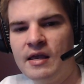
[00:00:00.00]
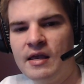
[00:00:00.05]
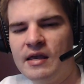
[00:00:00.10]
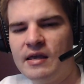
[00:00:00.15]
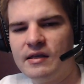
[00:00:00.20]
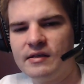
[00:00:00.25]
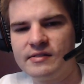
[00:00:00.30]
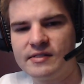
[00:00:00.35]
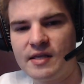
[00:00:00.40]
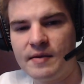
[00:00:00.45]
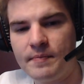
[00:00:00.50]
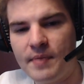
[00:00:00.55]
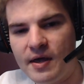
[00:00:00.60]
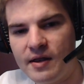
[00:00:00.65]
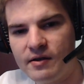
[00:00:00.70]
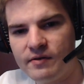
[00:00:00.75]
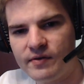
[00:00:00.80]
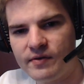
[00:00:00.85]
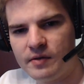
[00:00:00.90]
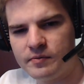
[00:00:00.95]
is
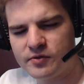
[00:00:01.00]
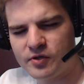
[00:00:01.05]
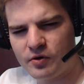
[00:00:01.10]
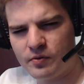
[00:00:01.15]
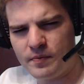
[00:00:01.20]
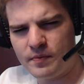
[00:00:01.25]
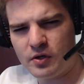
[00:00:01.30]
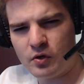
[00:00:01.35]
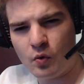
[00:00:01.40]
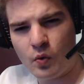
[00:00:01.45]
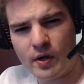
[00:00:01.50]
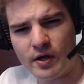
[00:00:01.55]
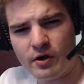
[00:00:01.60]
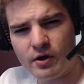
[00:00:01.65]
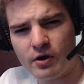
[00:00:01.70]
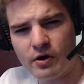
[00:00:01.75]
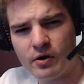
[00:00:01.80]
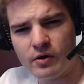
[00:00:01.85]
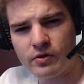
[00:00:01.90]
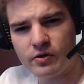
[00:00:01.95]
competitive games are going to be
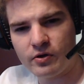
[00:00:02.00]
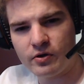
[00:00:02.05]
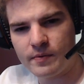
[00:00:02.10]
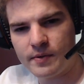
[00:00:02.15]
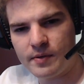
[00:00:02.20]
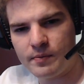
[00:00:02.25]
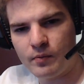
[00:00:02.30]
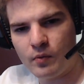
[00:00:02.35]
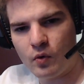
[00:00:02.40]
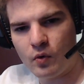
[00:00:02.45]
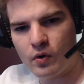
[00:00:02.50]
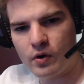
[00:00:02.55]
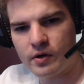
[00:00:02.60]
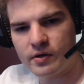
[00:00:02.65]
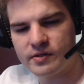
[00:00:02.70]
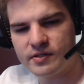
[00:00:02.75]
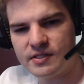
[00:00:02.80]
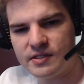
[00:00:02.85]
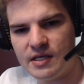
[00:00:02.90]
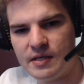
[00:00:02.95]
quicker, they're going to be more
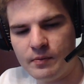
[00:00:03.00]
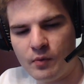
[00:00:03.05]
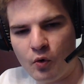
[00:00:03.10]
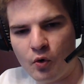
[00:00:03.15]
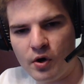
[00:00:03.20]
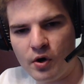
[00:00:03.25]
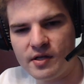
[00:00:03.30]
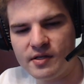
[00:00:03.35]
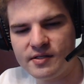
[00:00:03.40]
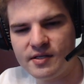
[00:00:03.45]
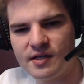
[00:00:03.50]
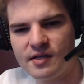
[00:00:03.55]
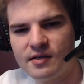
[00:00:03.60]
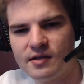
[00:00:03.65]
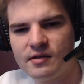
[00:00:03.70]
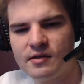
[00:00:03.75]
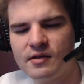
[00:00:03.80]
team orientated.